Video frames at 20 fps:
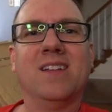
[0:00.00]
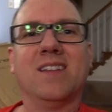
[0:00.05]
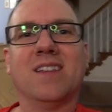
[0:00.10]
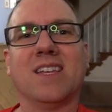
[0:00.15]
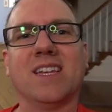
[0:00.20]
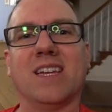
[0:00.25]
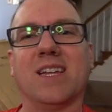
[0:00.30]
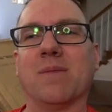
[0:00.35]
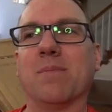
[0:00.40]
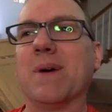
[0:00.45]

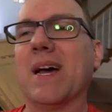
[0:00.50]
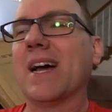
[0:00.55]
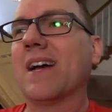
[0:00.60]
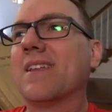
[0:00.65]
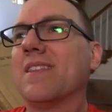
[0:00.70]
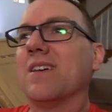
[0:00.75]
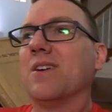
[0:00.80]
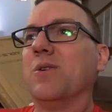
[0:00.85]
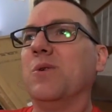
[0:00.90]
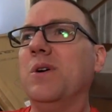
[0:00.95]
Leaning
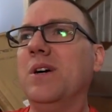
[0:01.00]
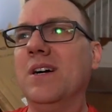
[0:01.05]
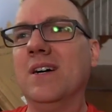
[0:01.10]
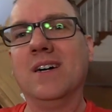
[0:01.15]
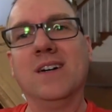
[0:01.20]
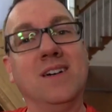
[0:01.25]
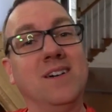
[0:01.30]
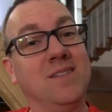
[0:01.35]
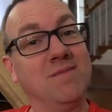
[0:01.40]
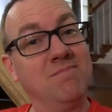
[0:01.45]
back though,
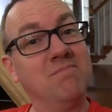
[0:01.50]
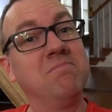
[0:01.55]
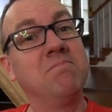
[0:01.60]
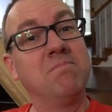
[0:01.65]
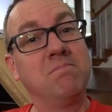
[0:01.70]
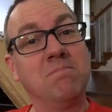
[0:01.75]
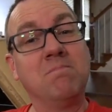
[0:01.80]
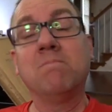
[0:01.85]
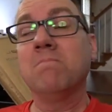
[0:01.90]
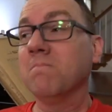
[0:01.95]

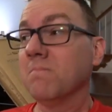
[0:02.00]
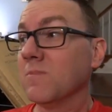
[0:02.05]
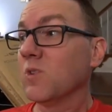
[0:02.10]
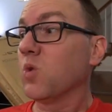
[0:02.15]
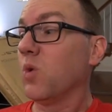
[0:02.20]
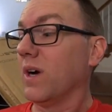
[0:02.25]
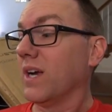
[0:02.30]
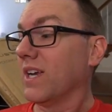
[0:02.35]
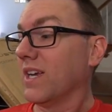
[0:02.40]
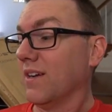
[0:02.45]

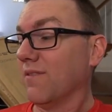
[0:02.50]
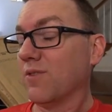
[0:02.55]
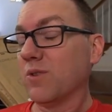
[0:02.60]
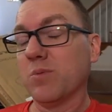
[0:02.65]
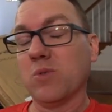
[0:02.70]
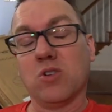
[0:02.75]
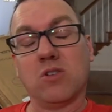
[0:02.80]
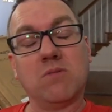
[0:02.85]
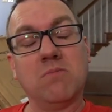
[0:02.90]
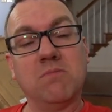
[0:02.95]
quite
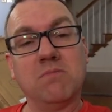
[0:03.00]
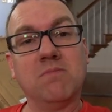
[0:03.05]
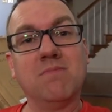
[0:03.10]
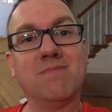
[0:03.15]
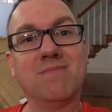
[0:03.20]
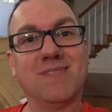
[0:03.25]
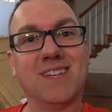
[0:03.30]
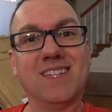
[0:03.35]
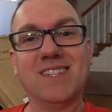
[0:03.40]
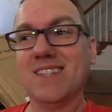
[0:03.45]
comfortable.
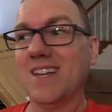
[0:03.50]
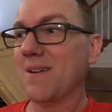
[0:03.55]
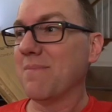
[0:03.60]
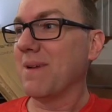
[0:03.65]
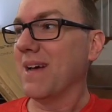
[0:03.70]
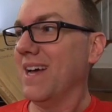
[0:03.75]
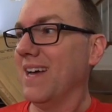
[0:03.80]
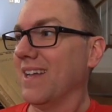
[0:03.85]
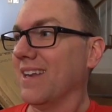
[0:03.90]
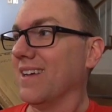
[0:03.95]
That's not
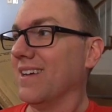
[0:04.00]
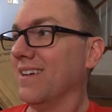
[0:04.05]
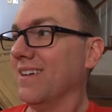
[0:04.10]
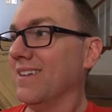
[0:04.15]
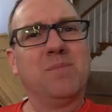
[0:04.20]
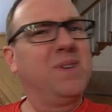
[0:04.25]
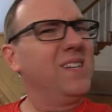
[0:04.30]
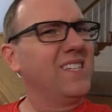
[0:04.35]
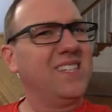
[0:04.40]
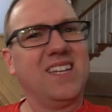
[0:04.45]
bad,
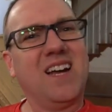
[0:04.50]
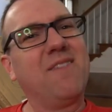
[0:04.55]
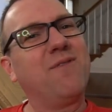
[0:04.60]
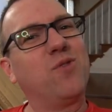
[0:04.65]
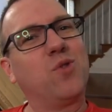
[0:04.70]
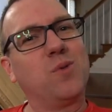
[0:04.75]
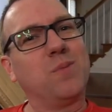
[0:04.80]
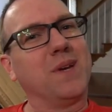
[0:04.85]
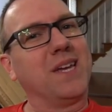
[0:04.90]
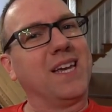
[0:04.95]
but it's not
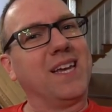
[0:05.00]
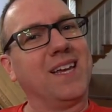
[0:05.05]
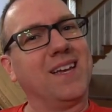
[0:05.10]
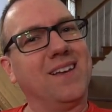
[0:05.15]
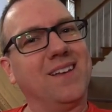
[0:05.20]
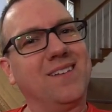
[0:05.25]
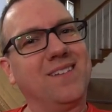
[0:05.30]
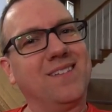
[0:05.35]
for me.